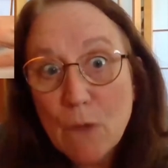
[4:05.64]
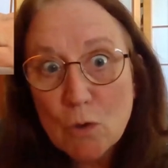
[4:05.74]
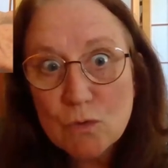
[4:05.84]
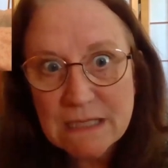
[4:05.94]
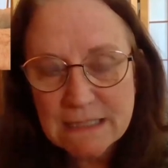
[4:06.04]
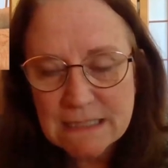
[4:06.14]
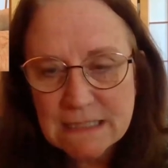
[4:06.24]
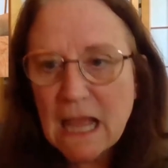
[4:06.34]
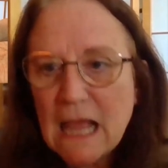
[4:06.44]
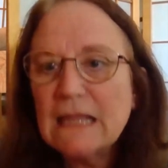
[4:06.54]

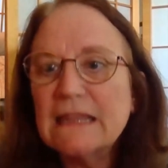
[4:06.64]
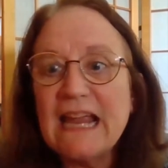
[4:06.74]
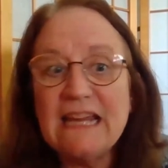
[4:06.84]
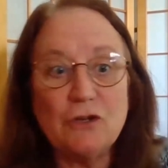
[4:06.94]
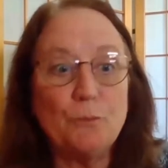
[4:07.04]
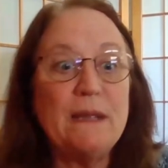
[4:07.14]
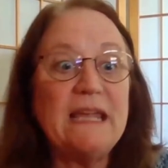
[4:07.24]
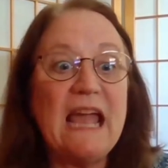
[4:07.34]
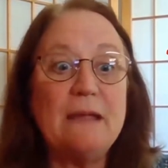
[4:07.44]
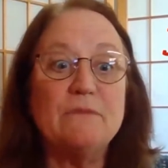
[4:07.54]
Moses later
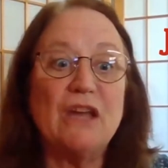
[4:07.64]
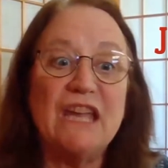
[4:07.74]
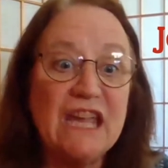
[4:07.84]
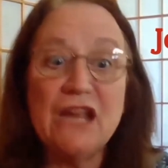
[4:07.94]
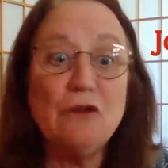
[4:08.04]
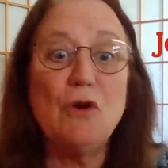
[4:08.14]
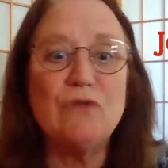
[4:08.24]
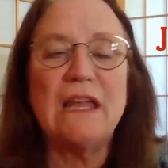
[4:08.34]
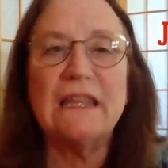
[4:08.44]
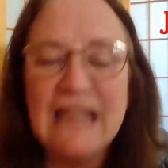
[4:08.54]
became the
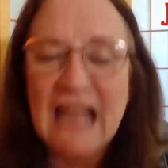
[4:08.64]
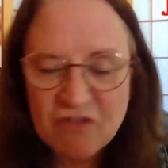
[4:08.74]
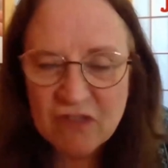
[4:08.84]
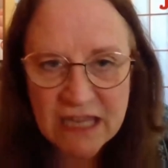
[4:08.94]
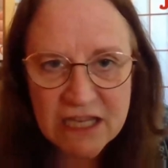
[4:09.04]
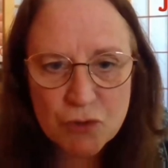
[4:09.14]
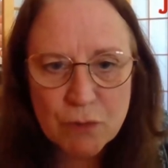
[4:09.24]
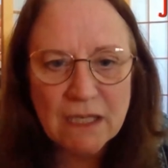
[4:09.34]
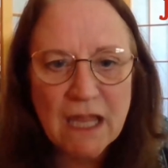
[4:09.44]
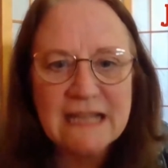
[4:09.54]
hero that led the
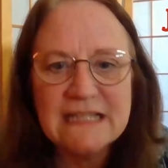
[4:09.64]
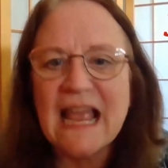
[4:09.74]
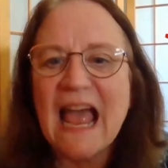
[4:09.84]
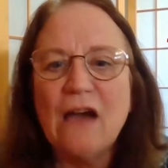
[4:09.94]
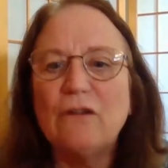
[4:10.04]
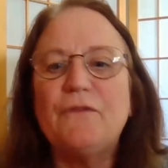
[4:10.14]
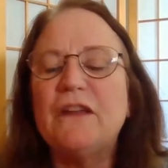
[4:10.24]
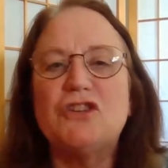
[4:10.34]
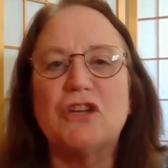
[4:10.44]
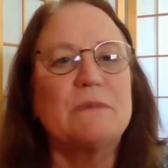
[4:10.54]
Israelites out
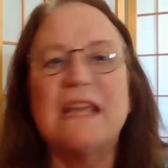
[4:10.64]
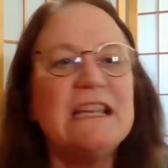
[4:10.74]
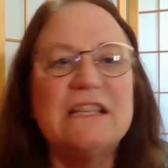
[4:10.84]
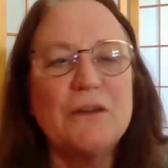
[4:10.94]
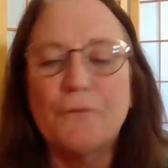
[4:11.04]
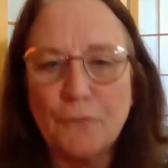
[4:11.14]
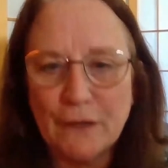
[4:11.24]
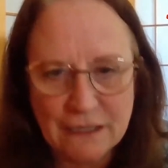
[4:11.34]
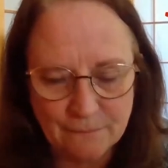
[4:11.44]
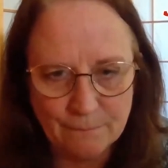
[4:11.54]
of Egypt into
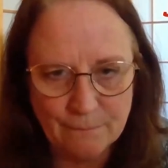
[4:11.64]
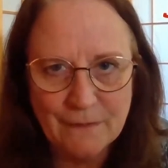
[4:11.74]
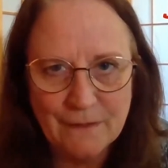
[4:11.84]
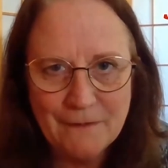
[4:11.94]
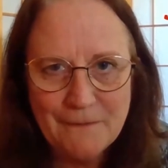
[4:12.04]
freedom.